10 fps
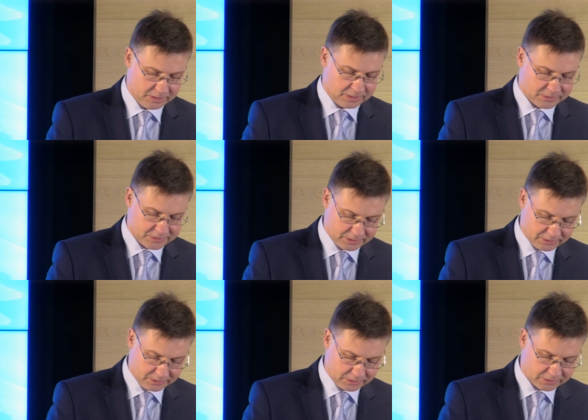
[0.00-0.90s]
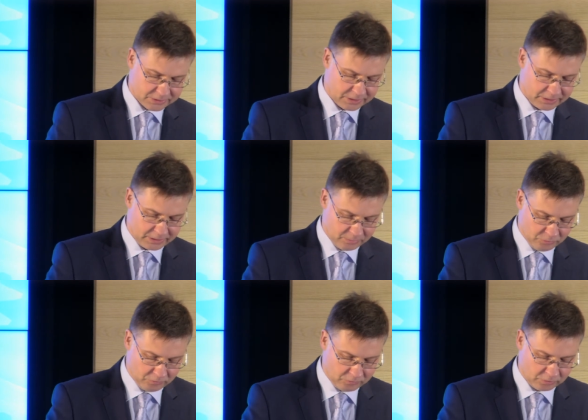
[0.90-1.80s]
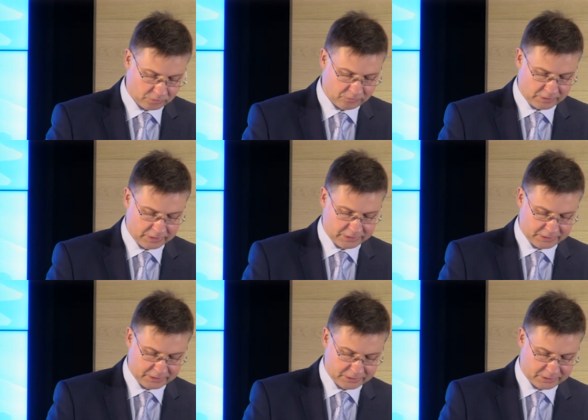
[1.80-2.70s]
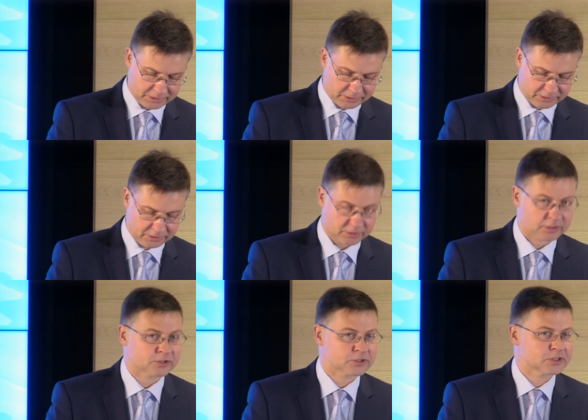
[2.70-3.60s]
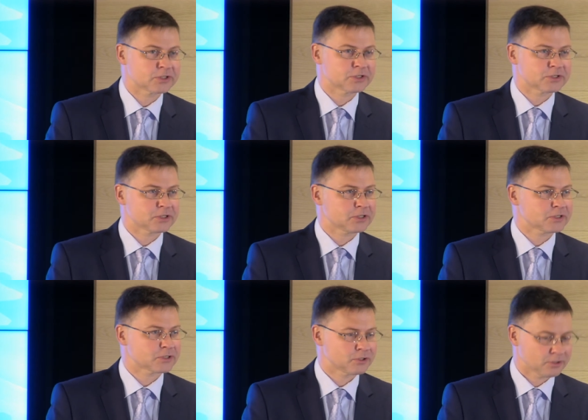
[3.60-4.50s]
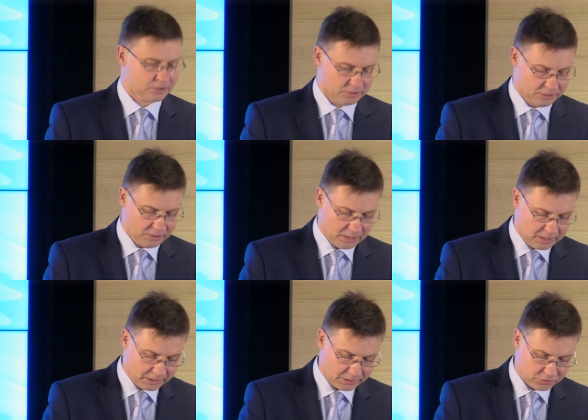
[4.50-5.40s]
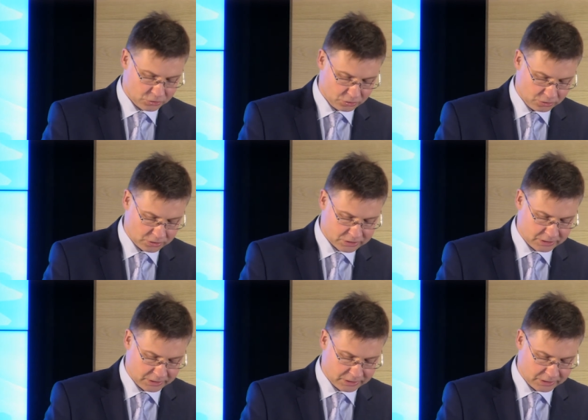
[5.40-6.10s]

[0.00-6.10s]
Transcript: Second, the removal of unintended technical inconsistencies. And third, the